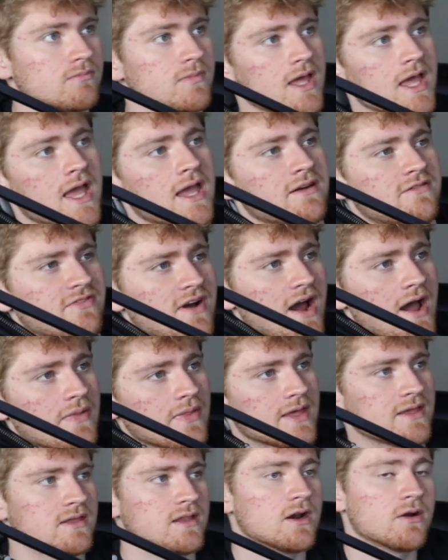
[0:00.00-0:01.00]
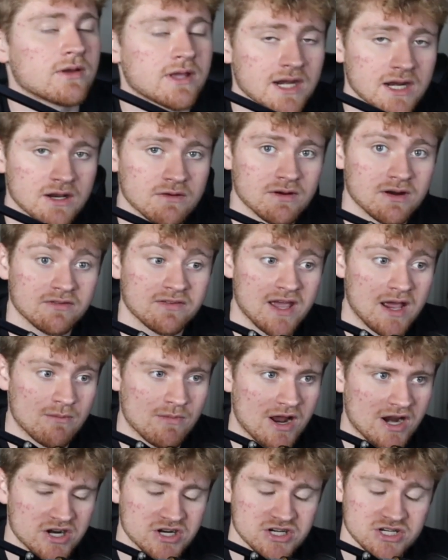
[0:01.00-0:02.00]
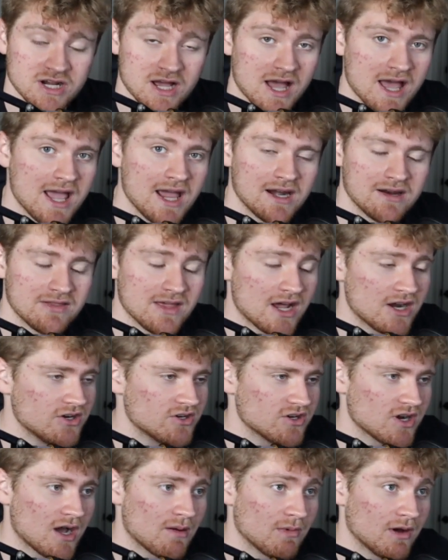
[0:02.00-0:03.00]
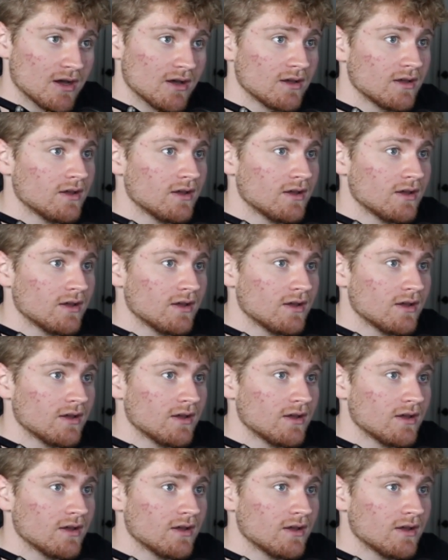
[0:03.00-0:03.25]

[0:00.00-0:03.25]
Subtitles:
And finally, getting rid of Cam Reddish. I hated that drama.